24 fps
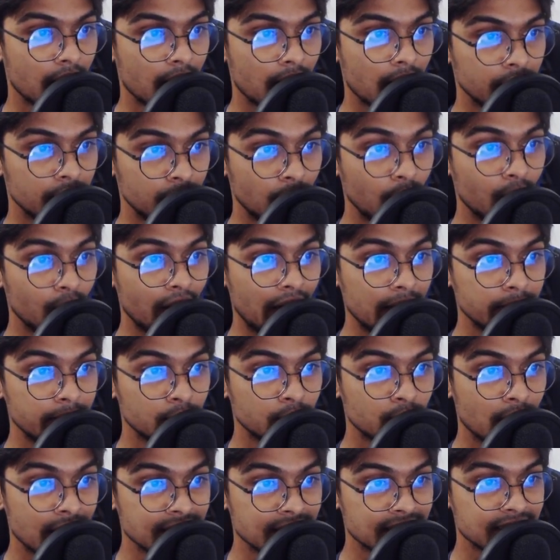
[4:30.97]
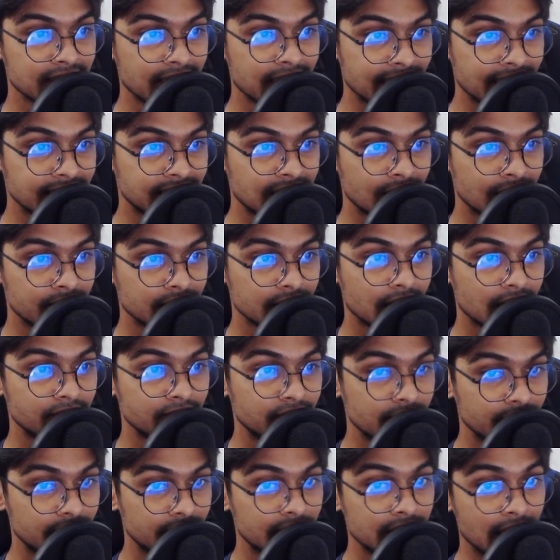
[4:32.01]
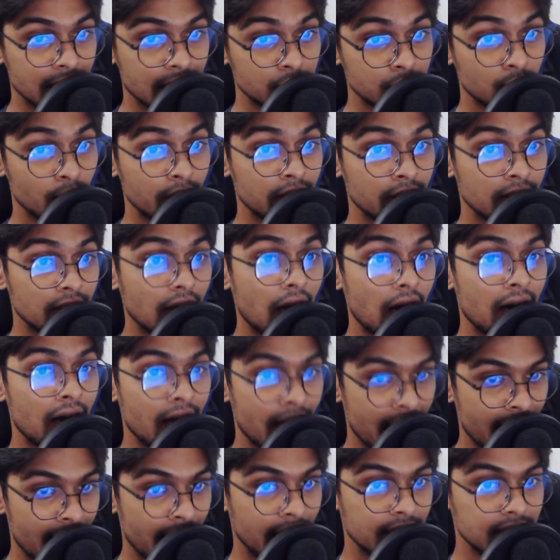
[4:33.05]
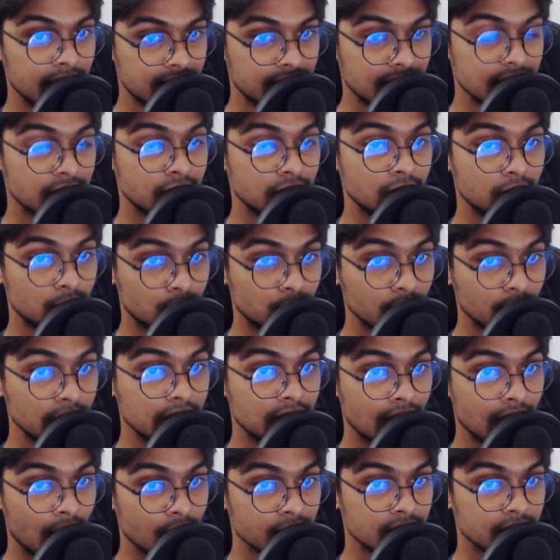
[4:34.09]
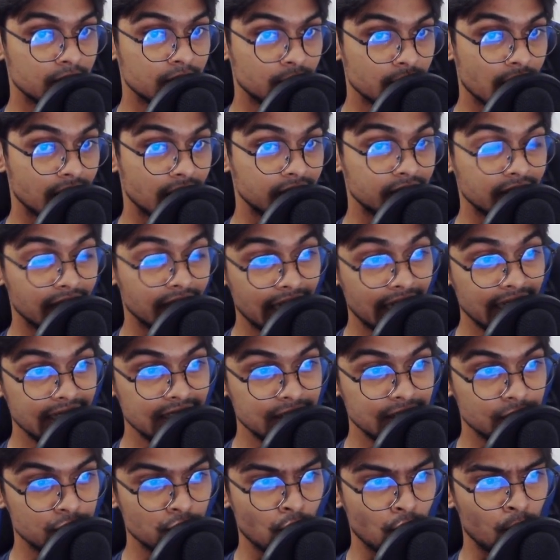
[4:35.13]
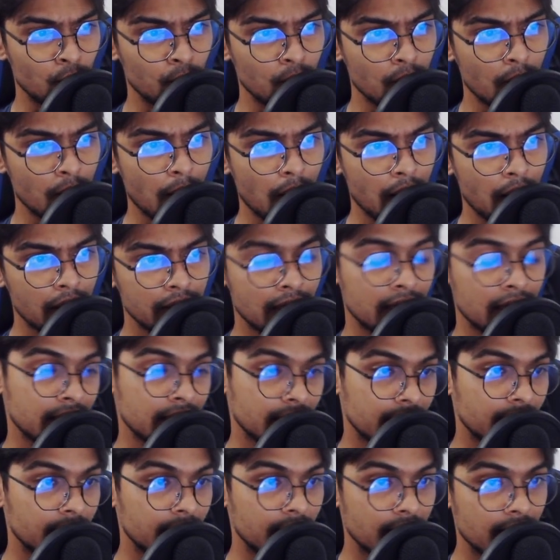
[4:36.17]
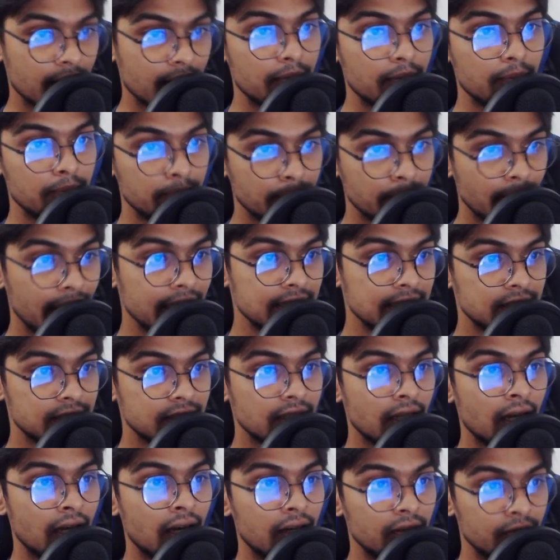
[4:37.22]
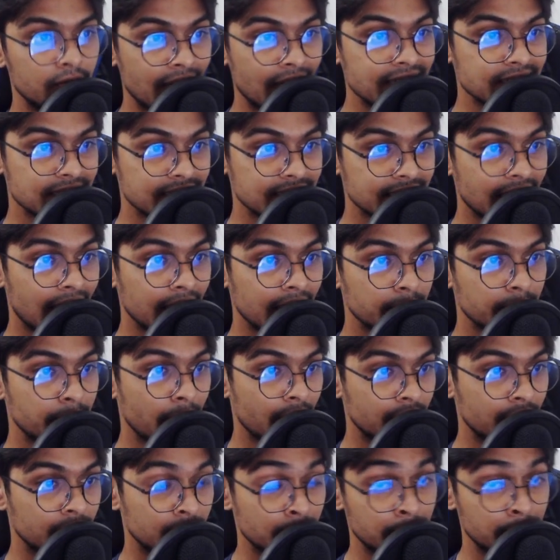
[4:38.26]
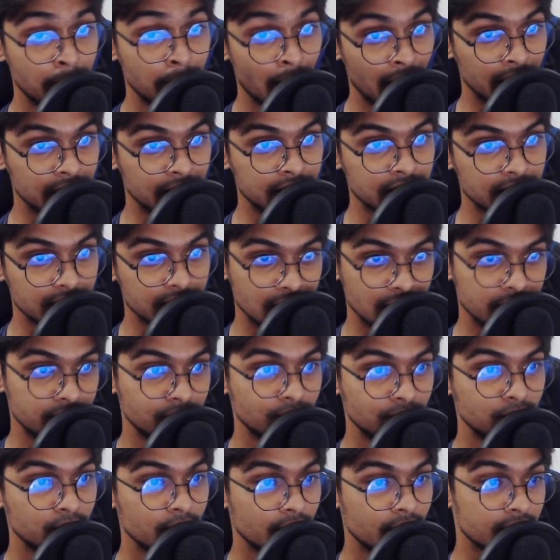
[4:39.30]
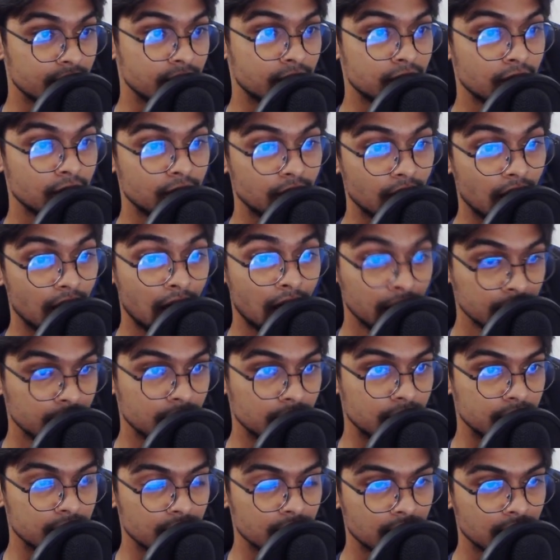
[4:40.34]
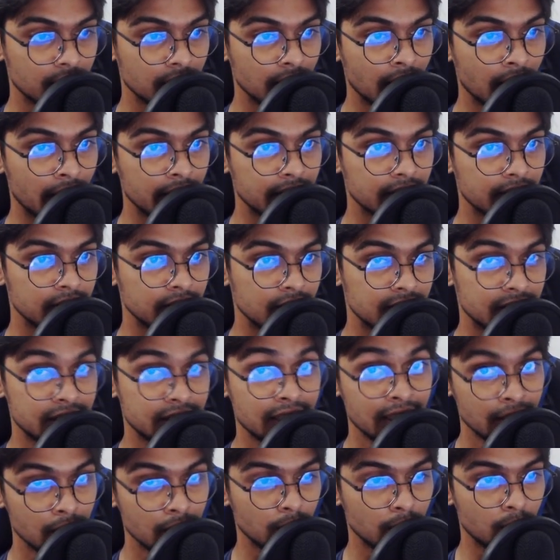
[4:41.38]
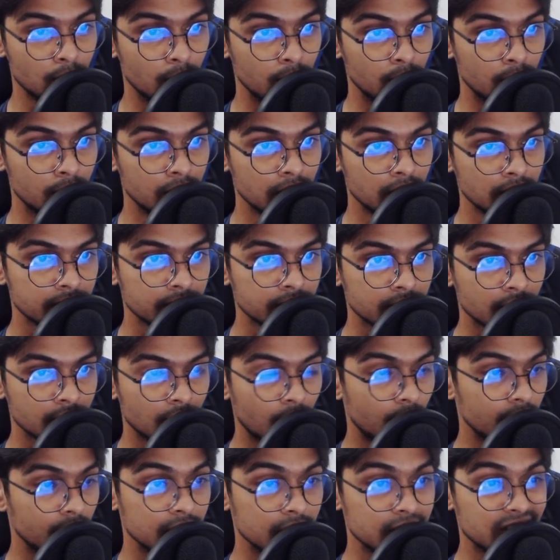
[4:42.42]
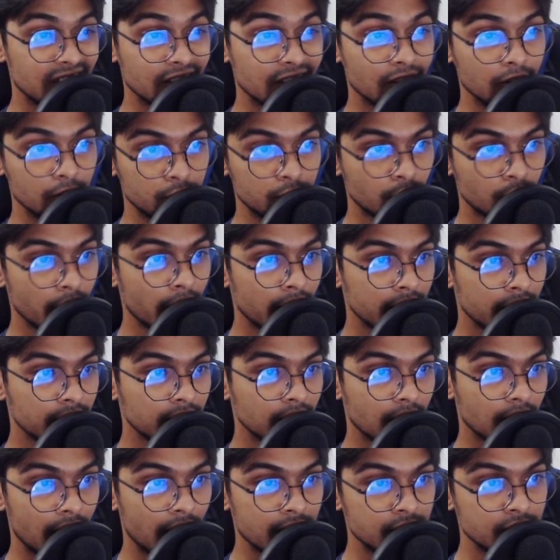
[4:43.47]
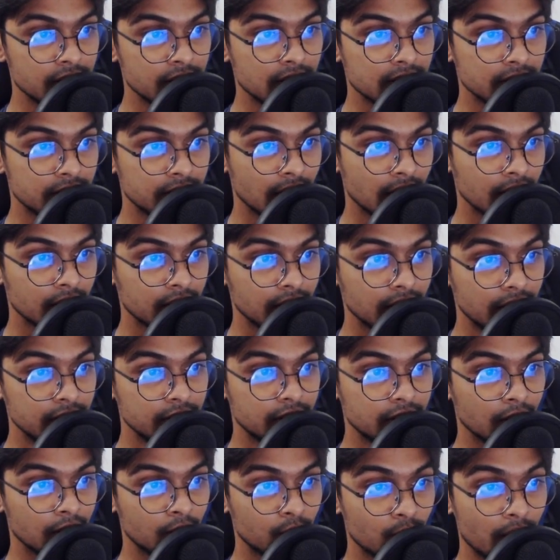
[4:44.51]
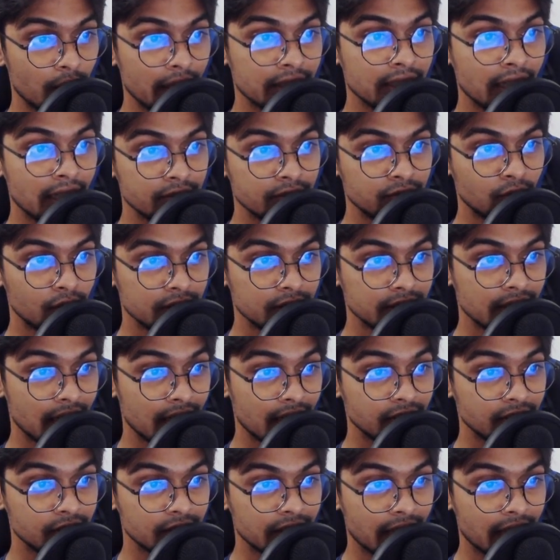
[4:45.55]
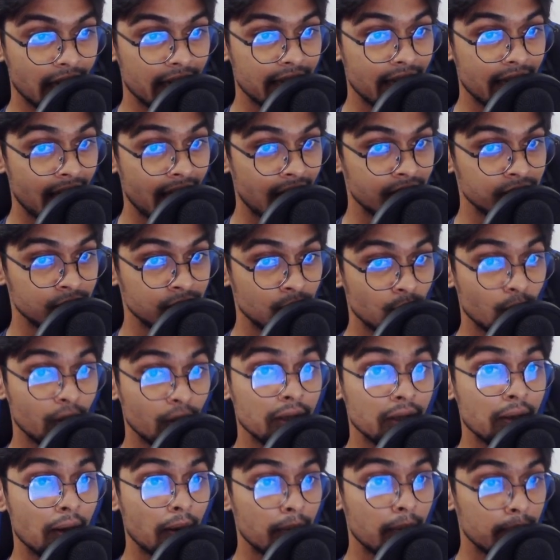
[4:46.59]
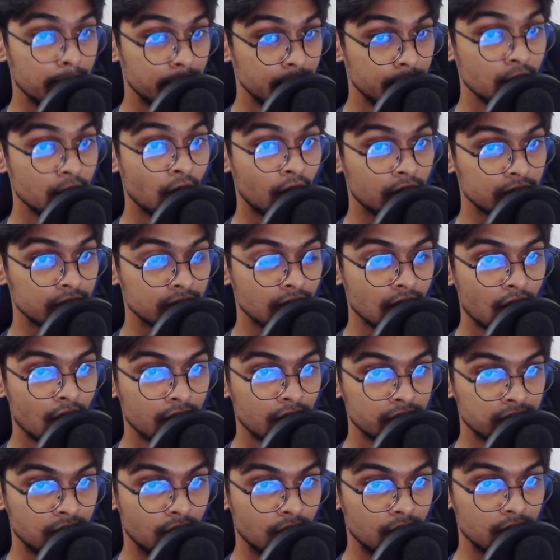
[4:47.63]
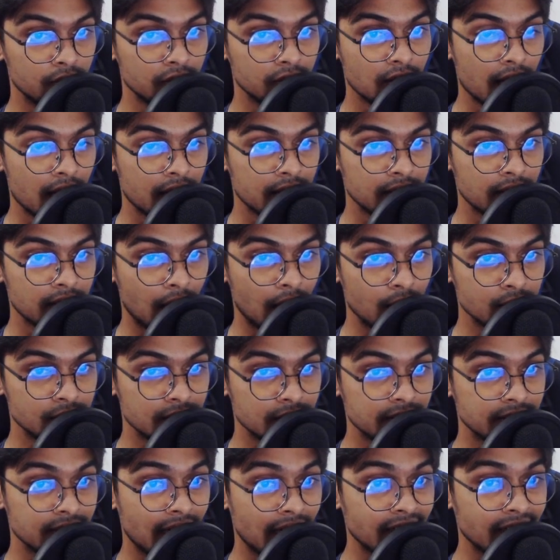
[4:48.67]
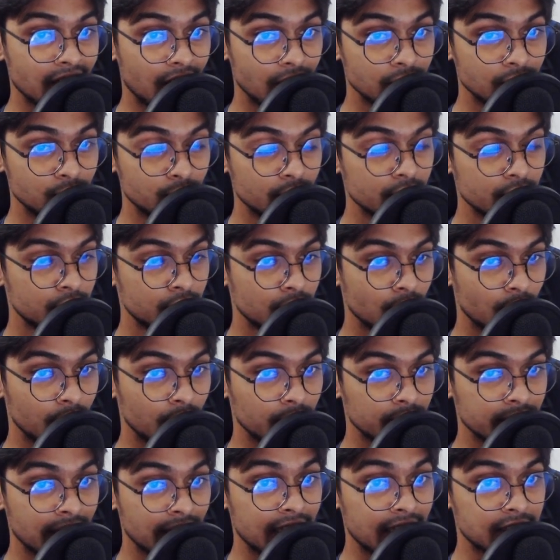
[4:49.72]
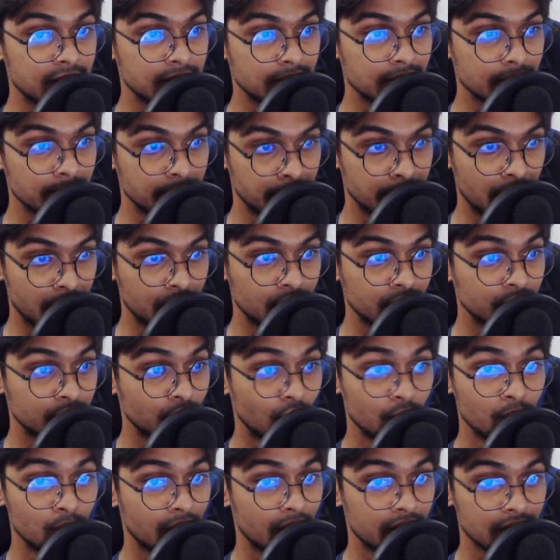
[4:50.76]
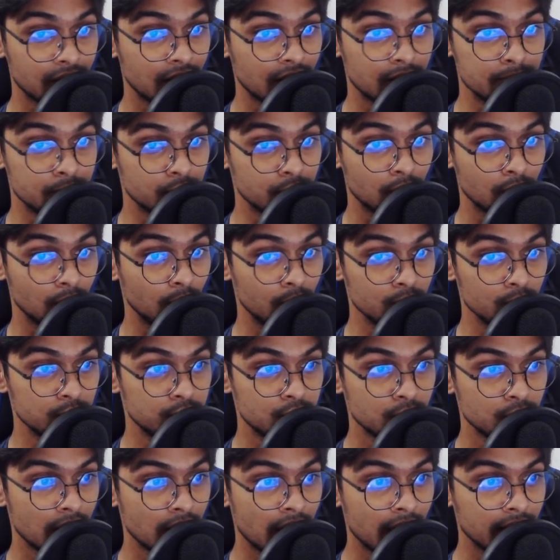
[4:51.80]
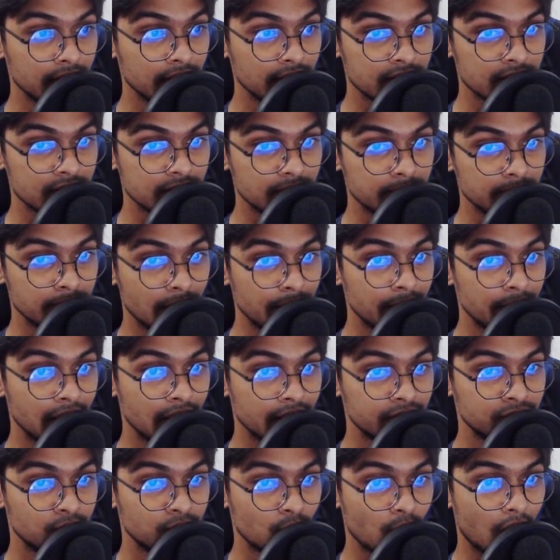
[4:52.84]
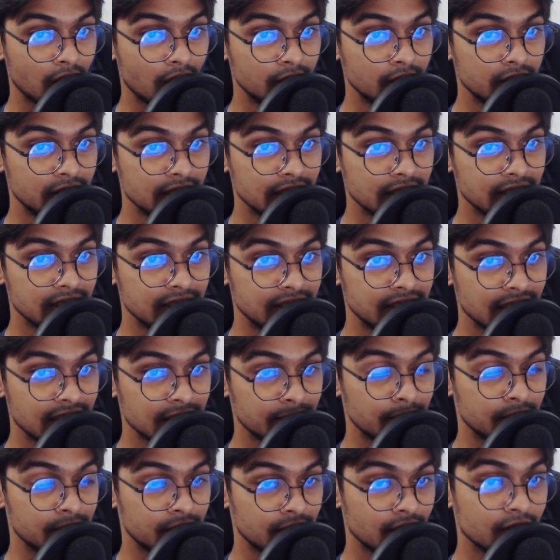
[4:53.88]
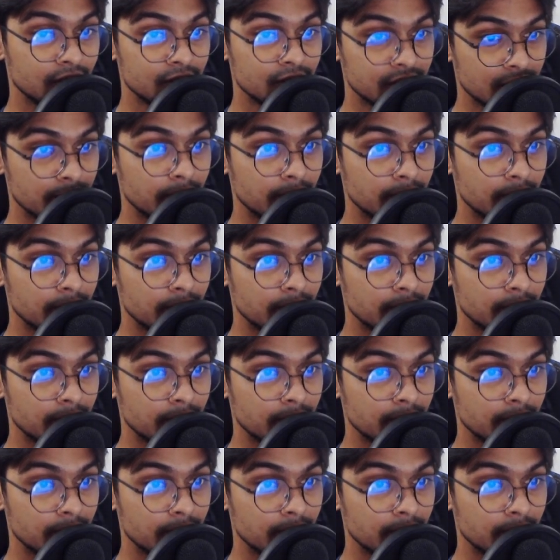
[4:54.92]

Though AMD Ryzen 9 7950X going ahead 63,380, so that kind of makes the Ryzen 9 better. But if we consider other, like the single core or the single thread, as you can tell, Intel Core i9 4900KF going beyond 4,900, so that's better. No one comes close to that. Maybe like 466, but still there's